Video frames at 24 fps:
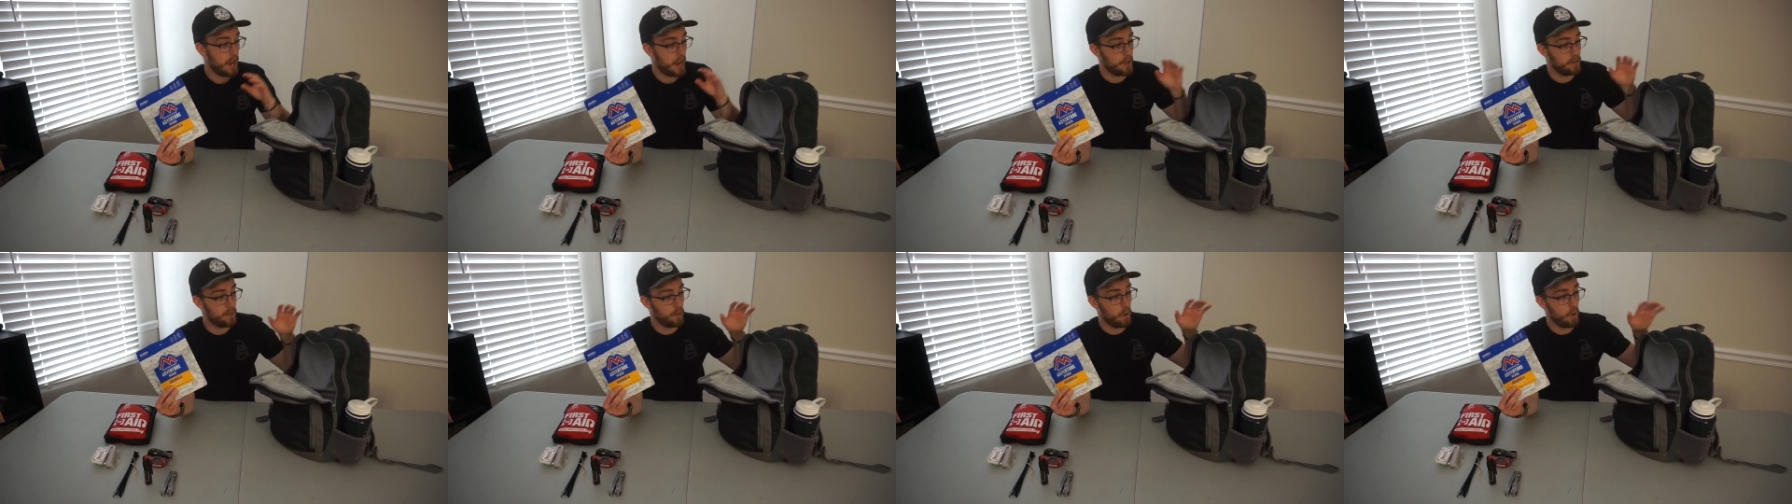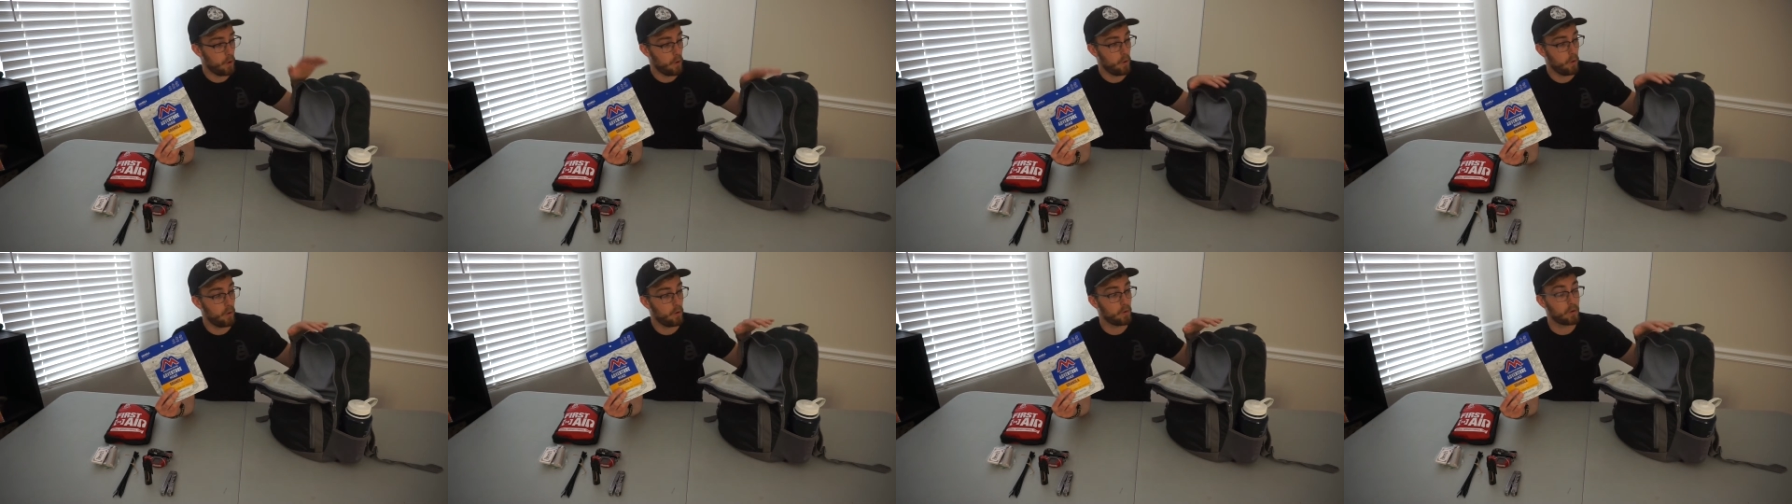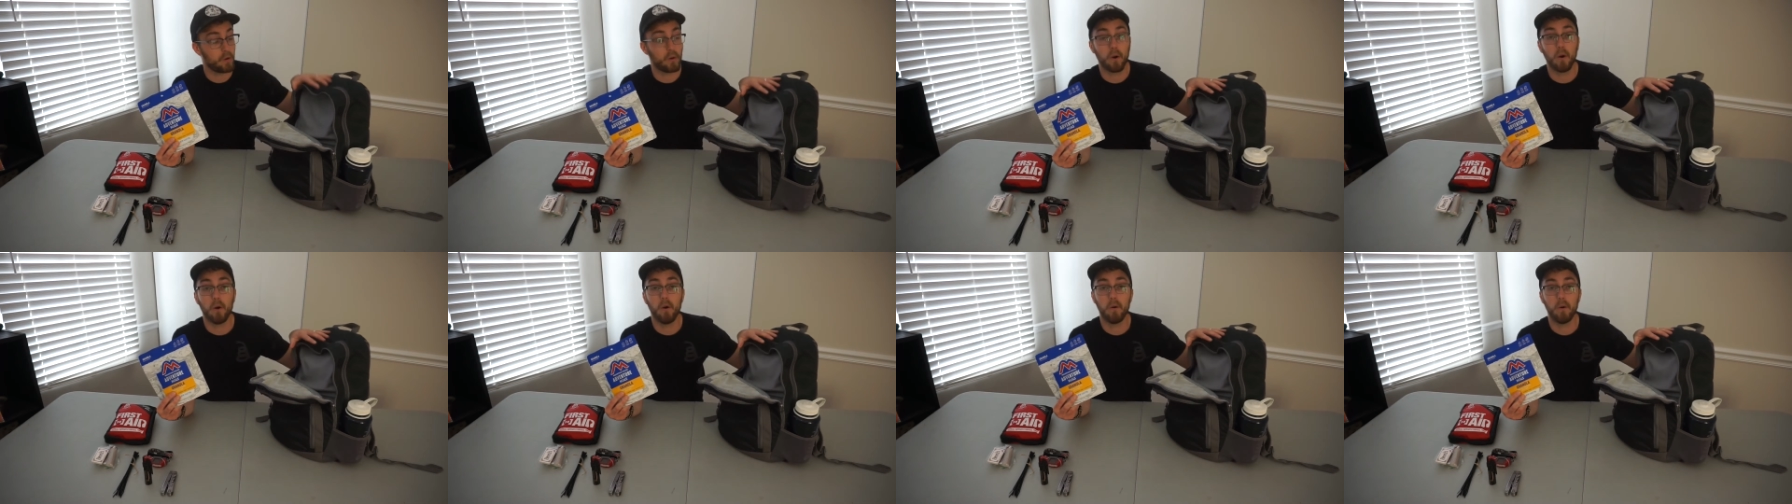and the
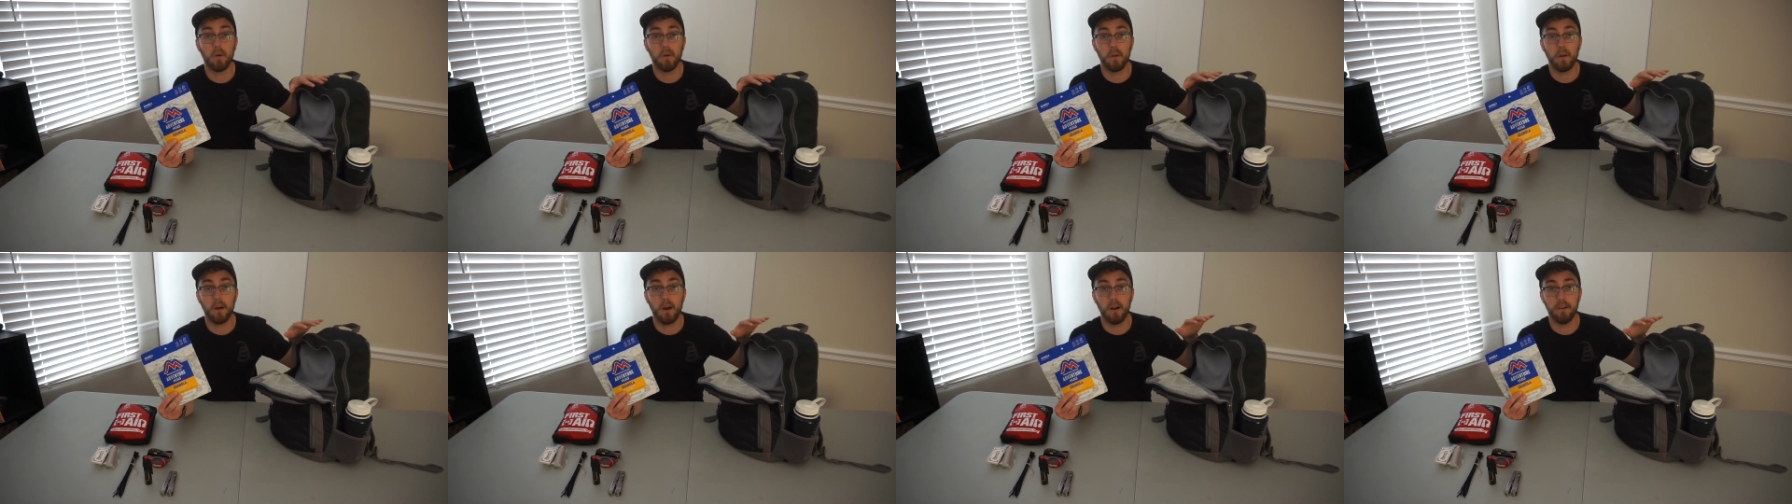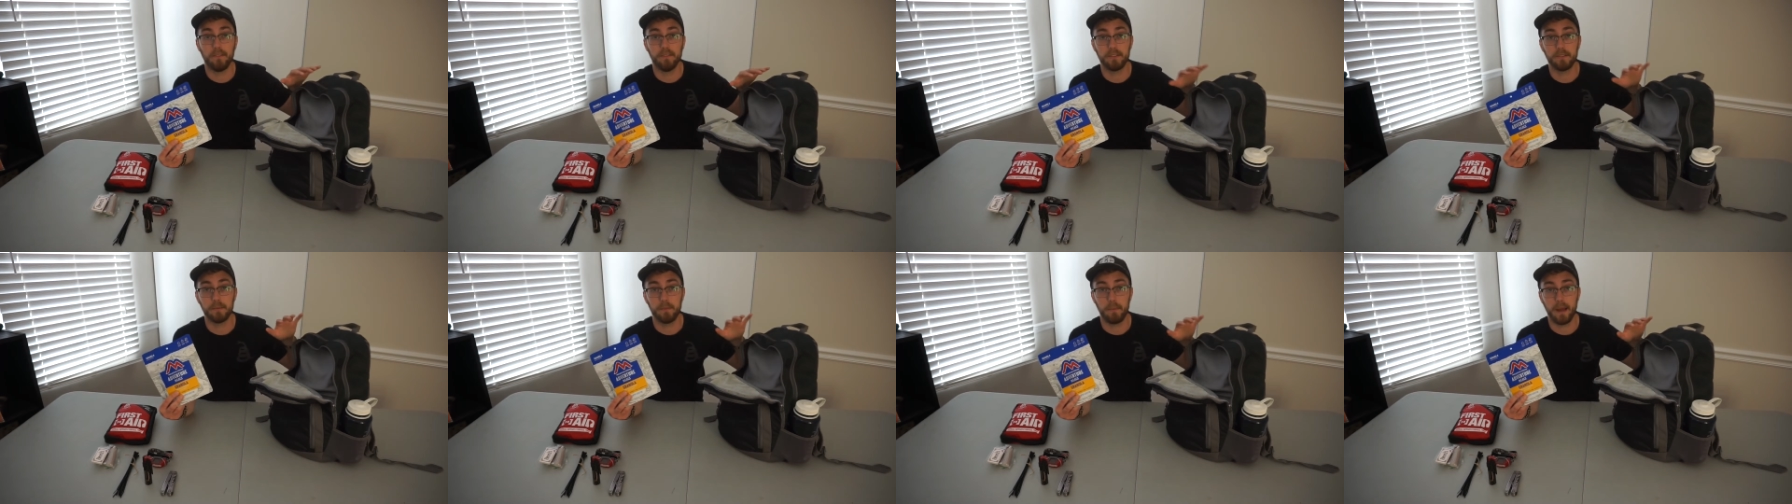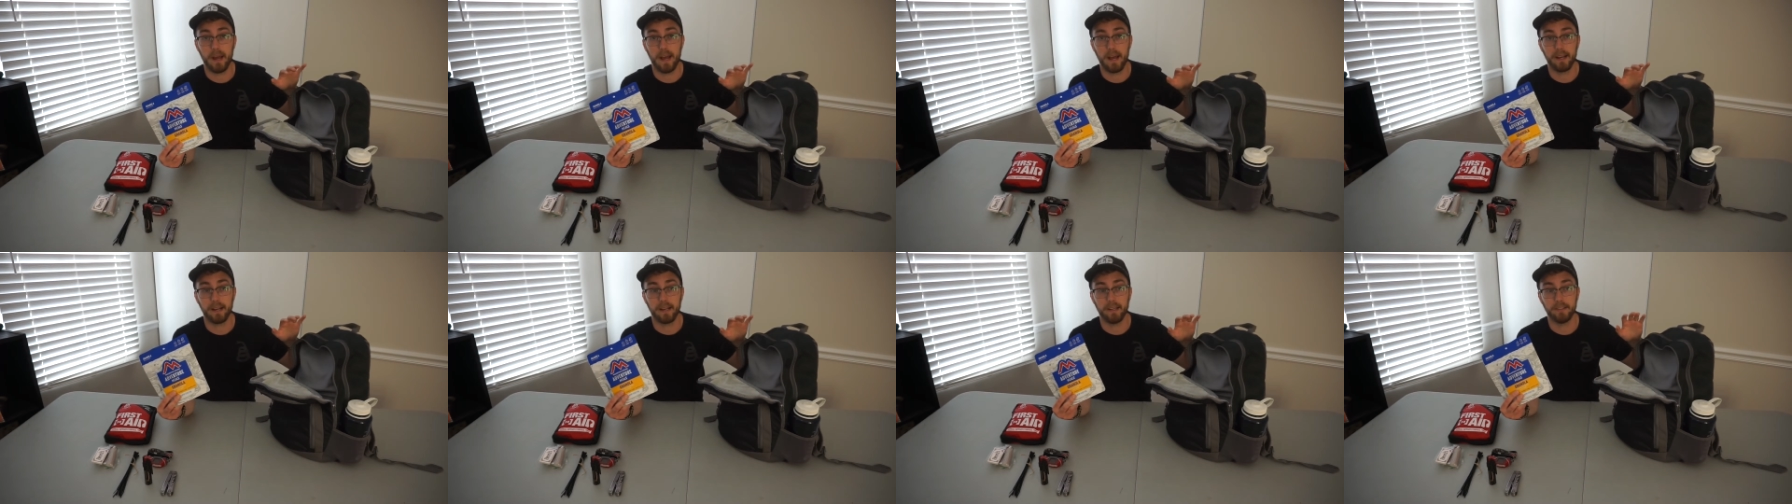whole goal of this
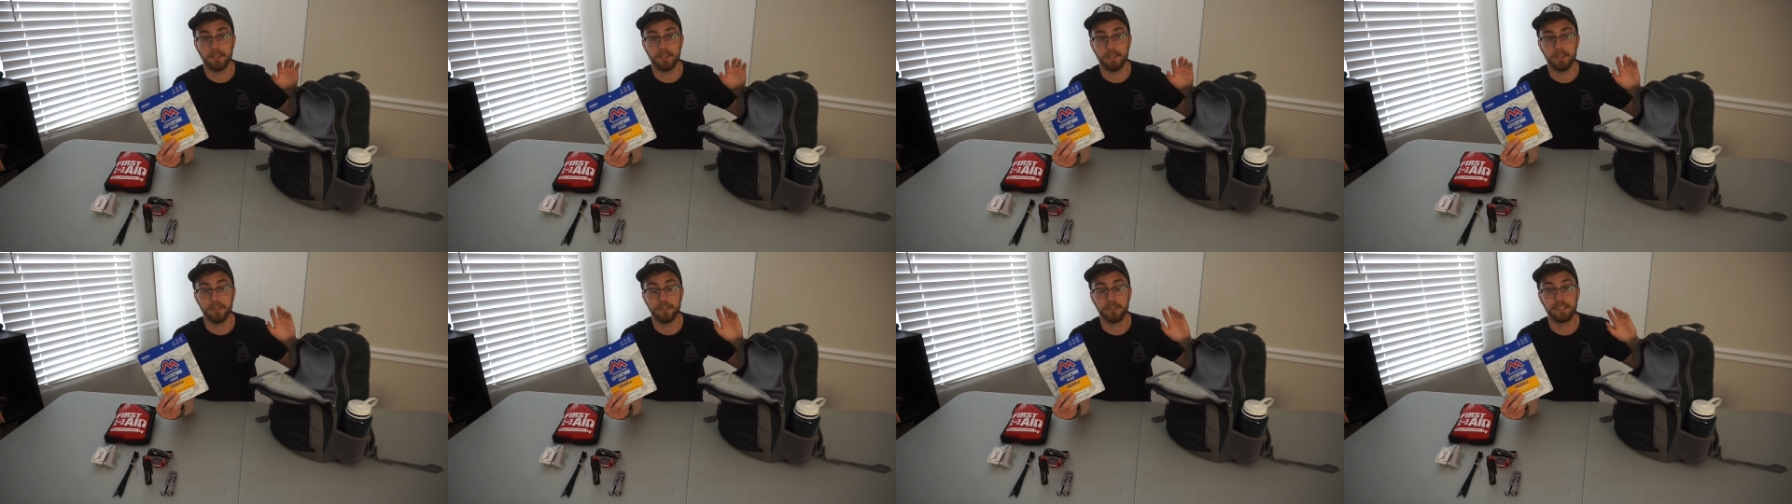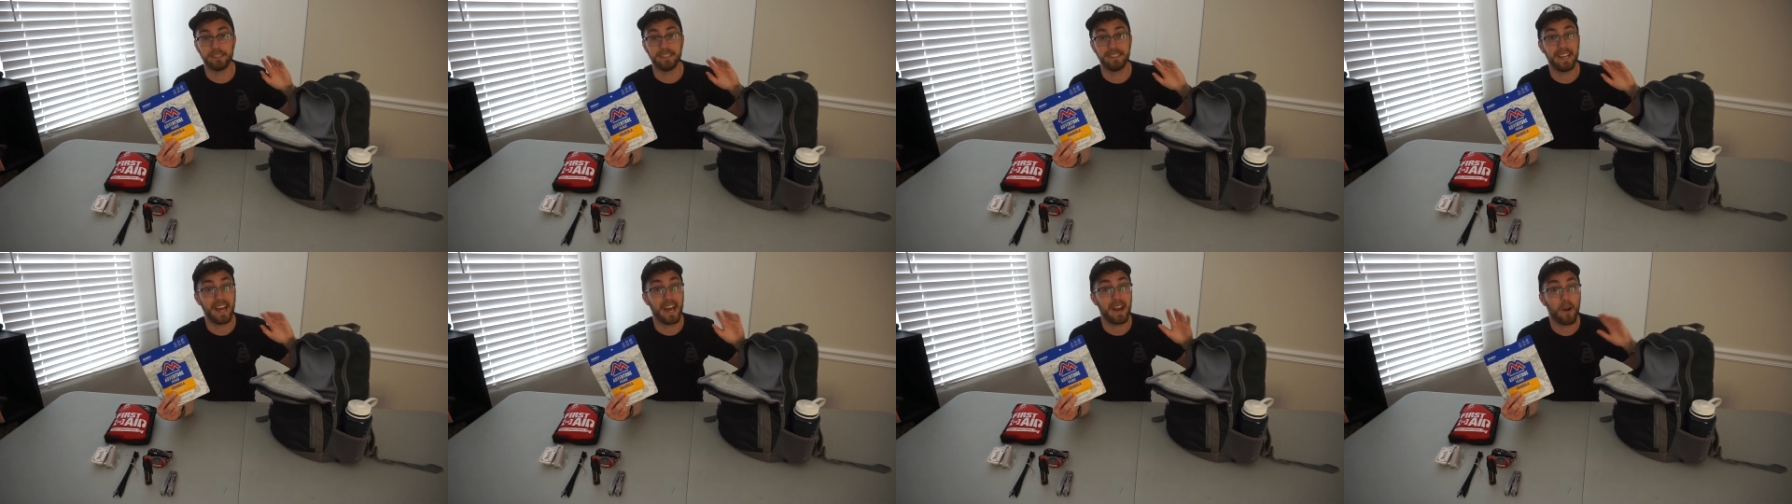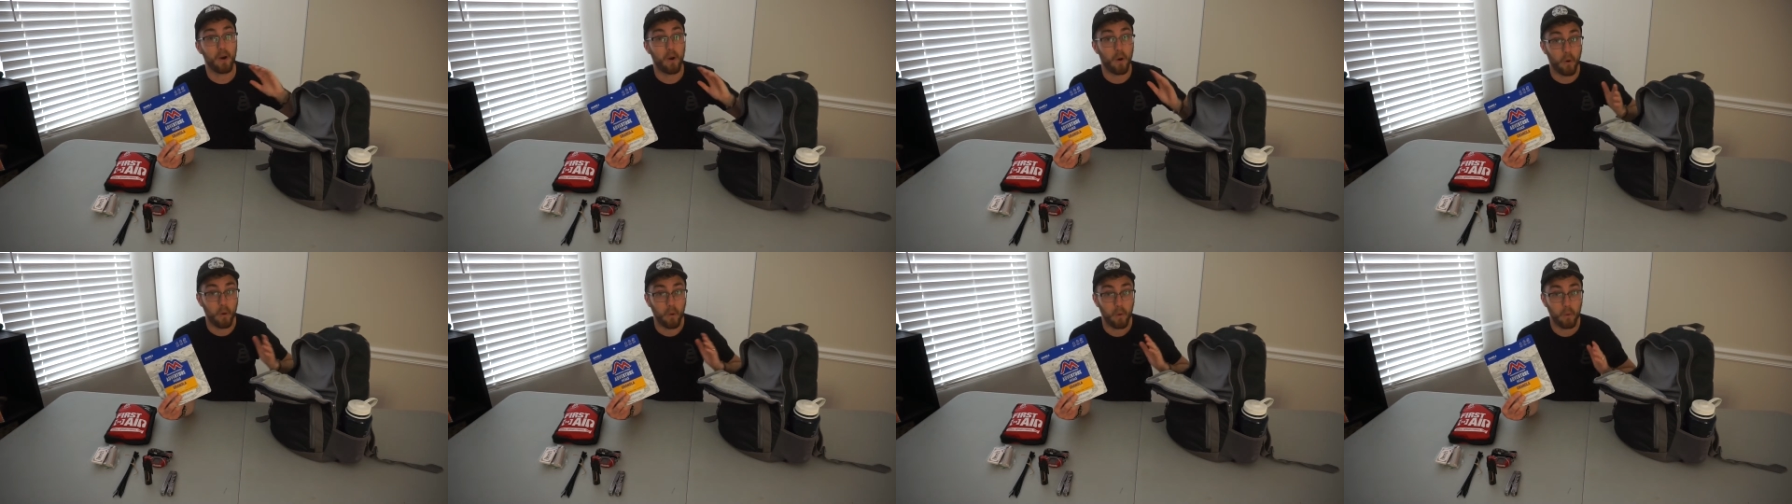bag is to just get
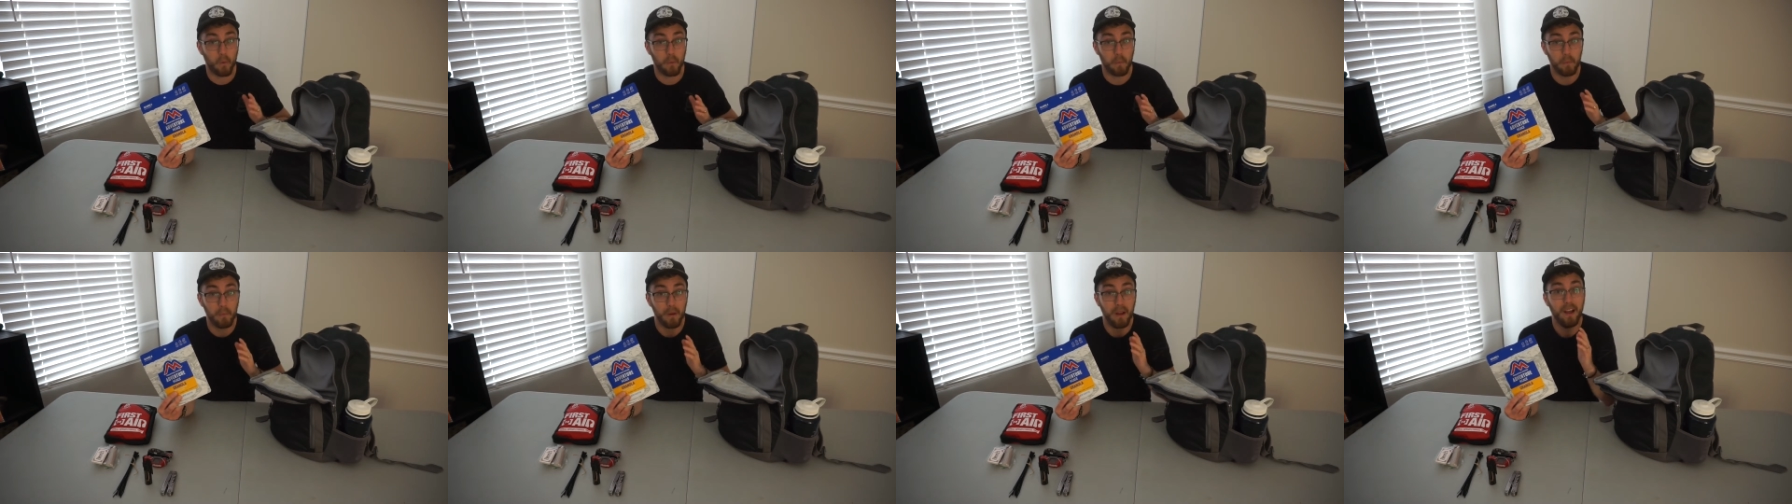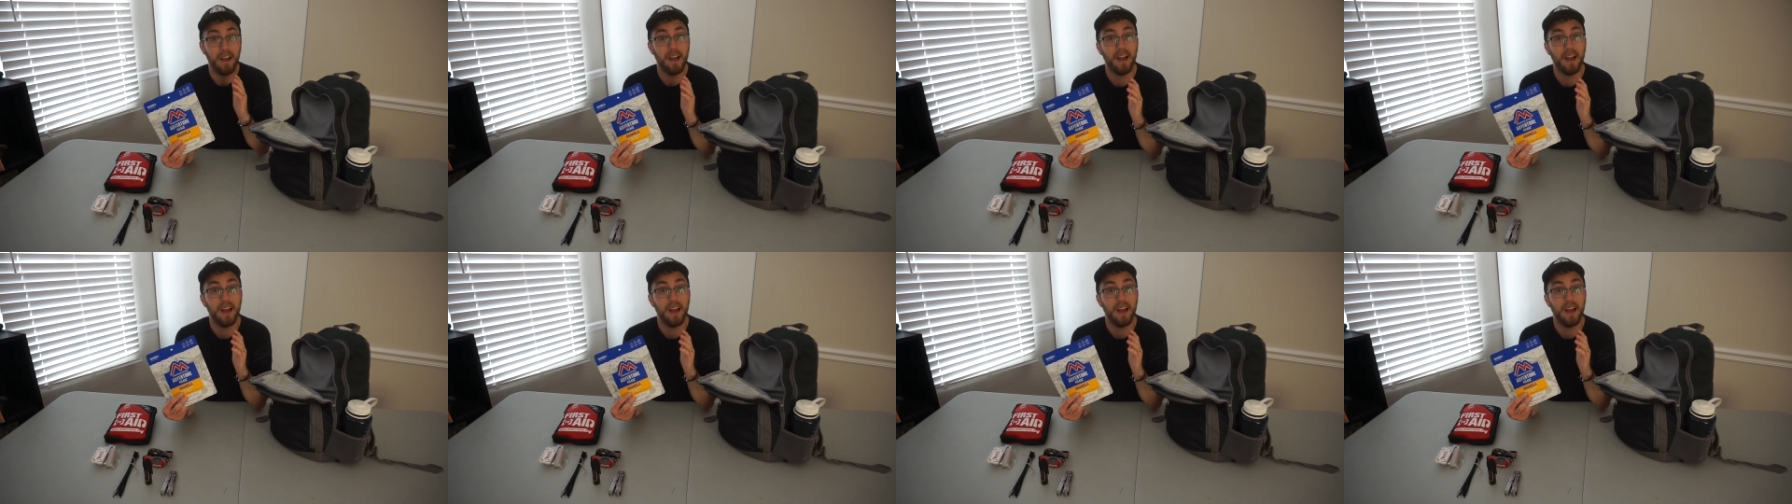home